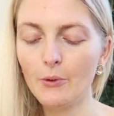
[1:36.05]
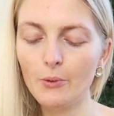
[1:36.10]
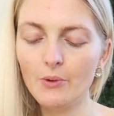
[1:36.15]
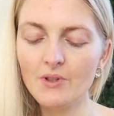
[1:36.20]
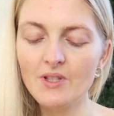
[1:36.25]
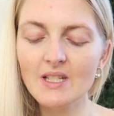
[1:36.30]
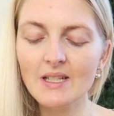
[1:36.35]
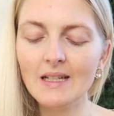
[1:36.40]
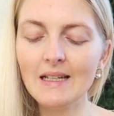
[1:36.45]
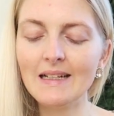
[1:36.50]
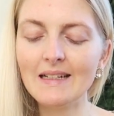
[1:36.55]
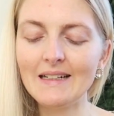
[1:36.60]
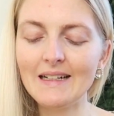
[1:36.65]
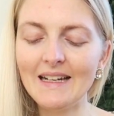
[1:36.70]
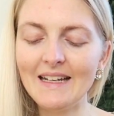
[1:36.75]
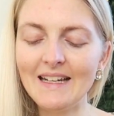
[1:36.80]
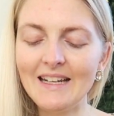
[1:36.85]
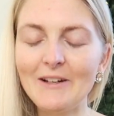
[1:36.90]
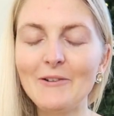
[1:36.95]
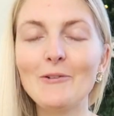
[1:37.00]
concealer
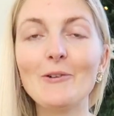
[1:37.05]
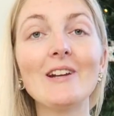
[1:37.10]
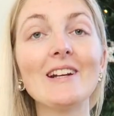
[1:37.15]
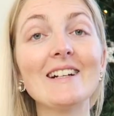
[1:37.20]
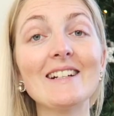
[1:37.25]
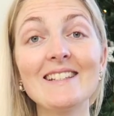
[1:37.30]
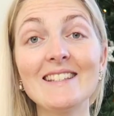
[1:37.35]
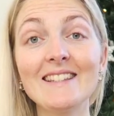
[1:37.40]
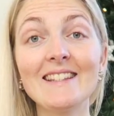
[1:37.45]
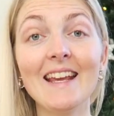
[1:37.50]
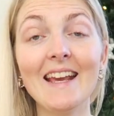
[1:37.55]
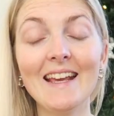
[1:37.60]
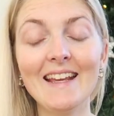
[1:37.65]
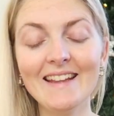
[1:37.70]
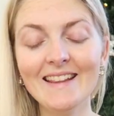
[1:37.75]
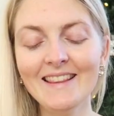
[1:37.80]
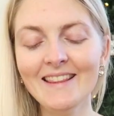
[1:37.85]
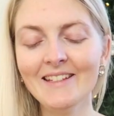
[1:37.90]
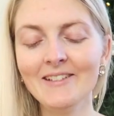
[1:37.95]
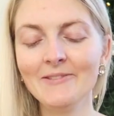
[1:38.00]
in the color
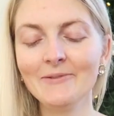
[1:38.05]
10.